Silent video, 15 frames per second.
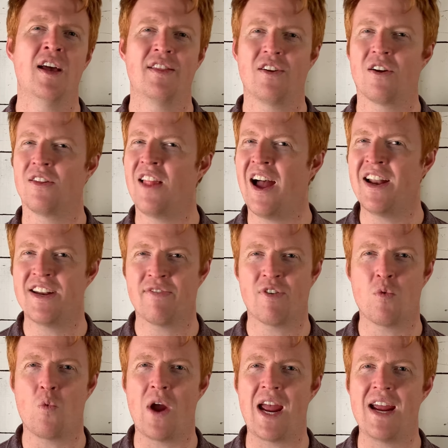There are a lot of
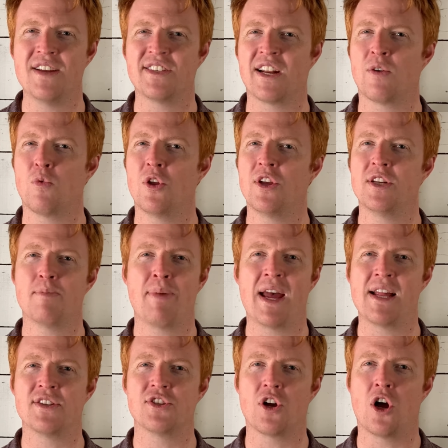different ways, and it really
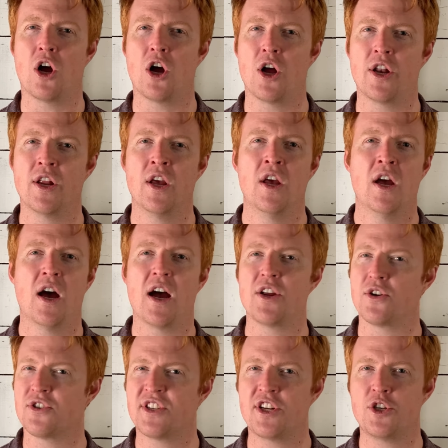depends on
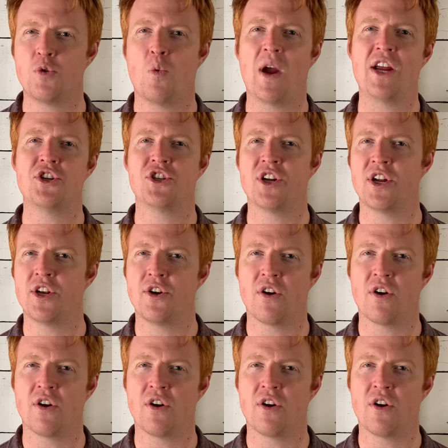your situation,